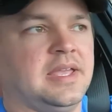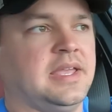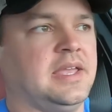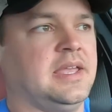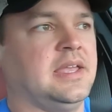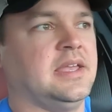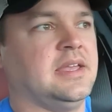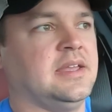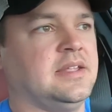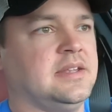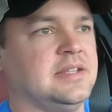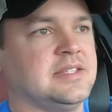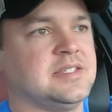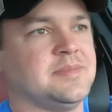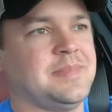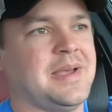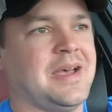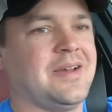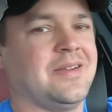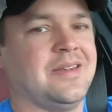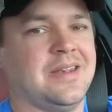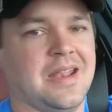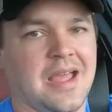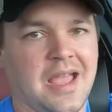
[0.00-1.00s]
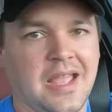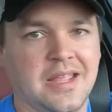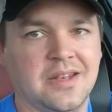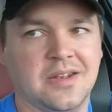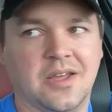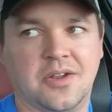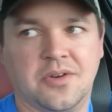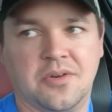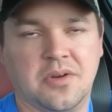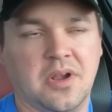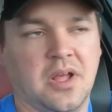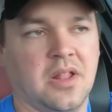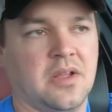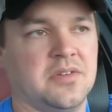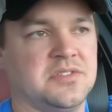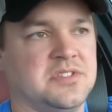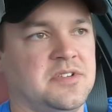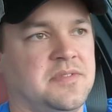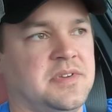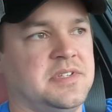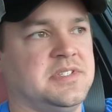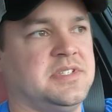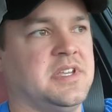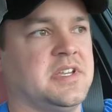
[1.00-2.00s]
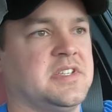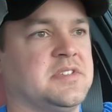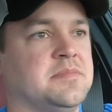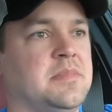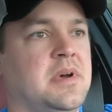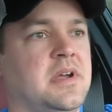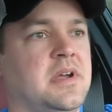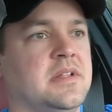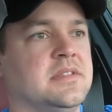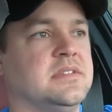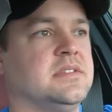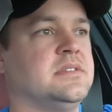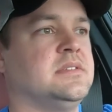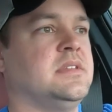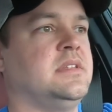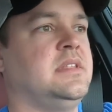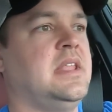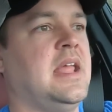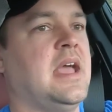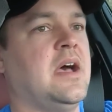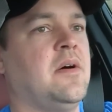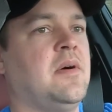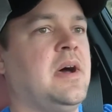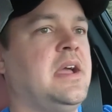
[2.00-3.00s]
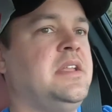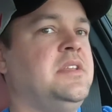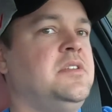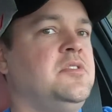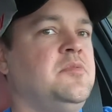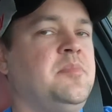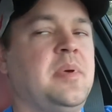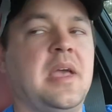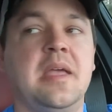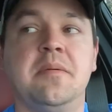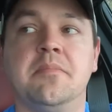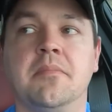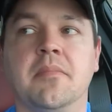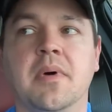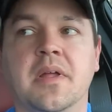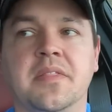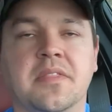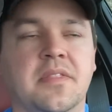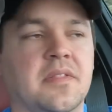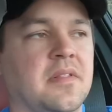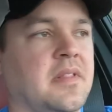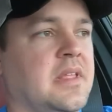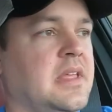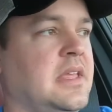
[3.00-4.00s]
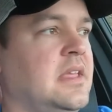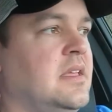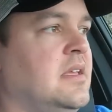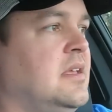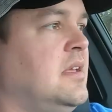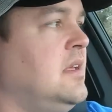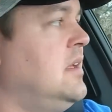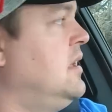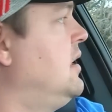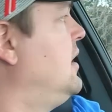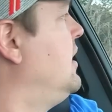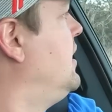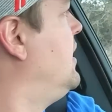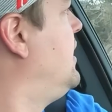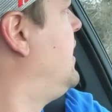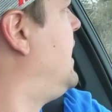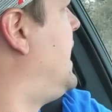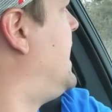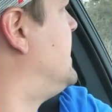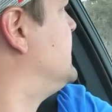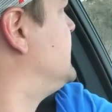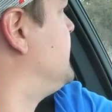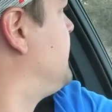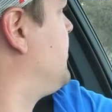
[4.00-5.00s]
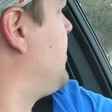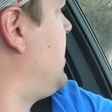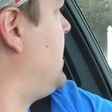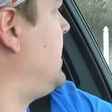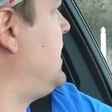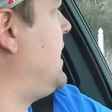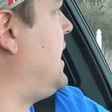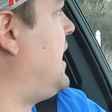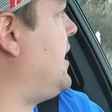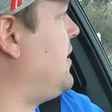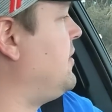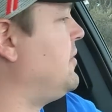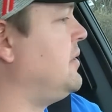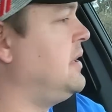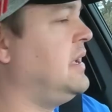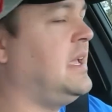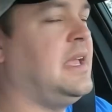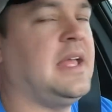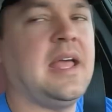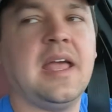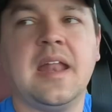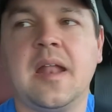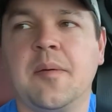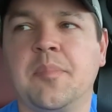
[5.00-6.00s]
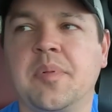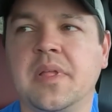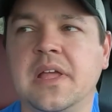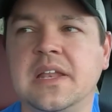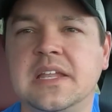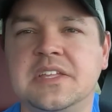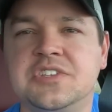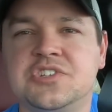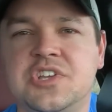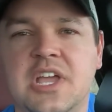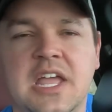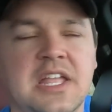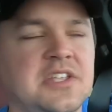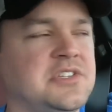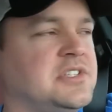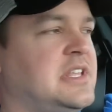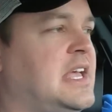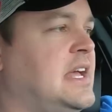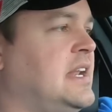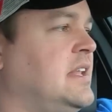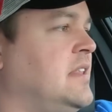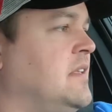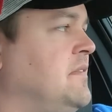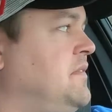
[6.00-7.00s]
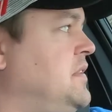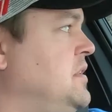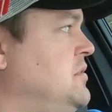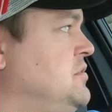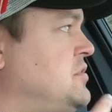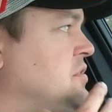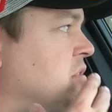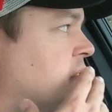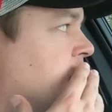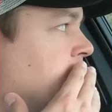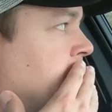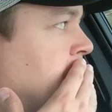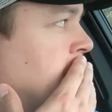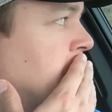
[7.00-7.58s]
and it's about $900 every 6 months. Now I do pay monthly as of right now, and I plan to change that in the future